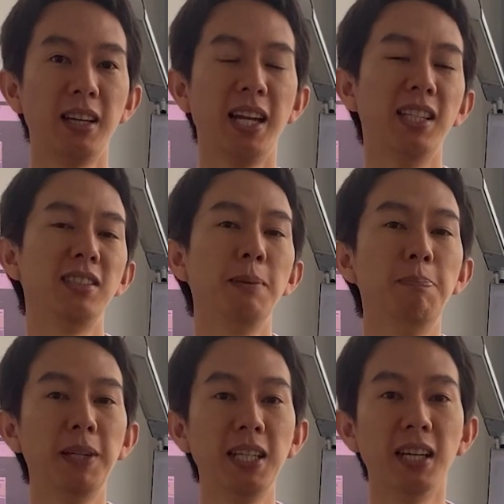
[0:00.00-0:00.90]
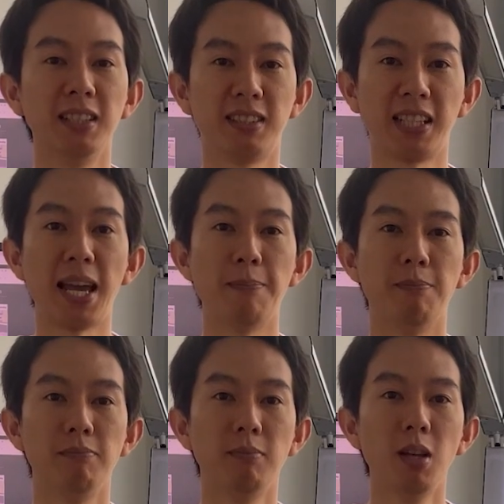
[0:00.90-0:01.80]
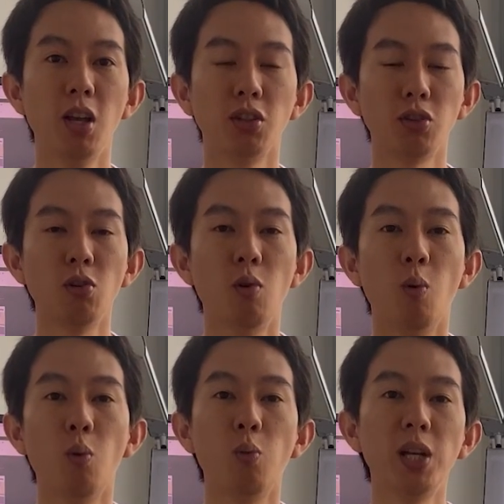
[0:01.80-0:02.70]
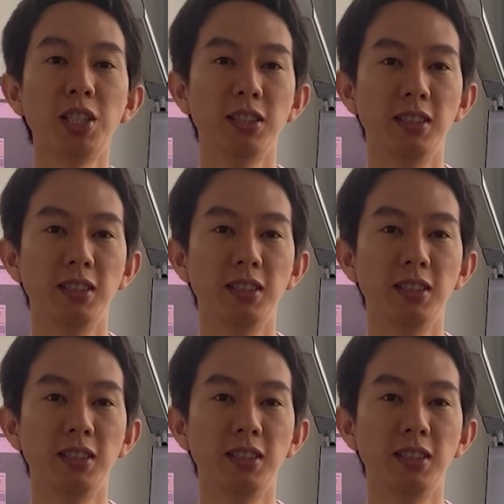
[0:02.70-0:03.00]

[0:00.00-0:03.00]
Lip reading: it is simply a scam. So, which is